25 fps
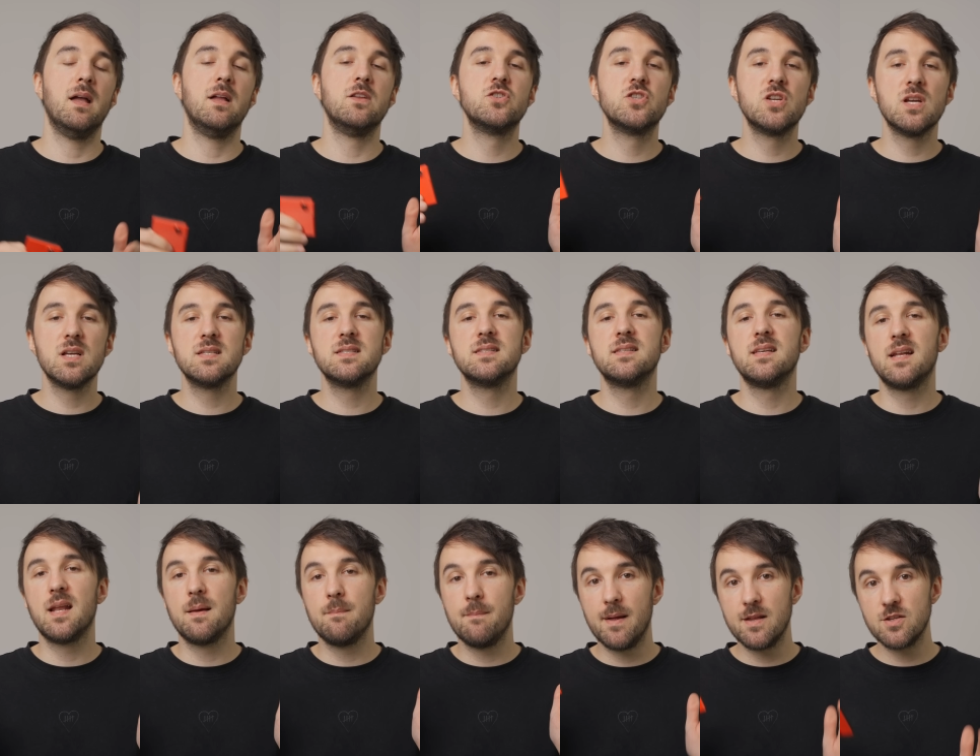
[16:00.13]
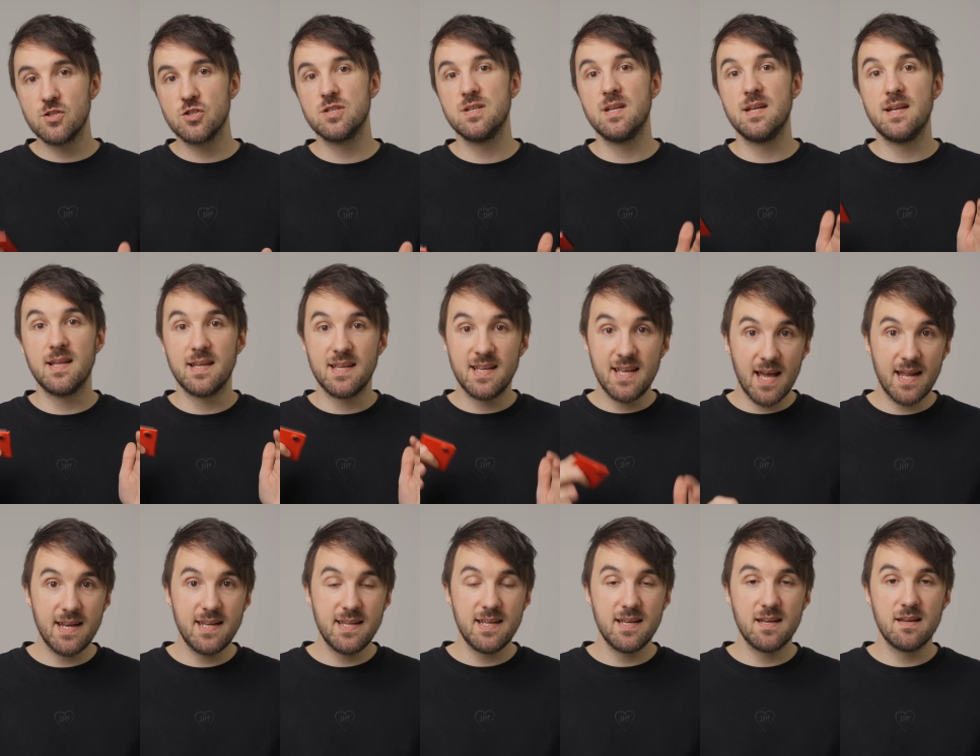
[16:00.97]
And just that I mention it
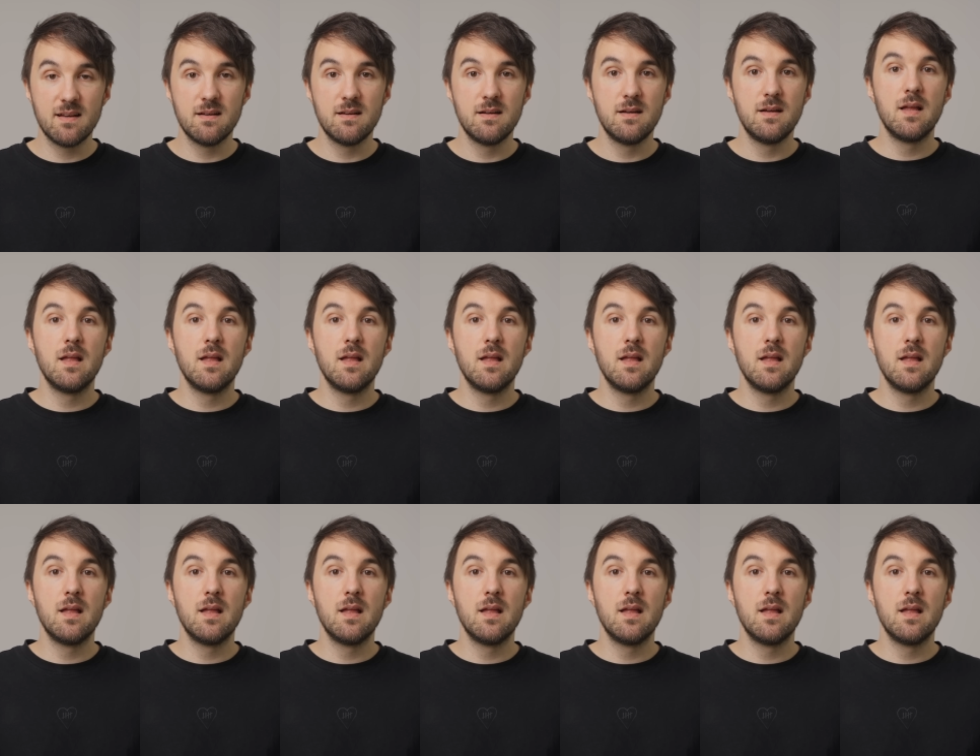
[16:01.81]
again here,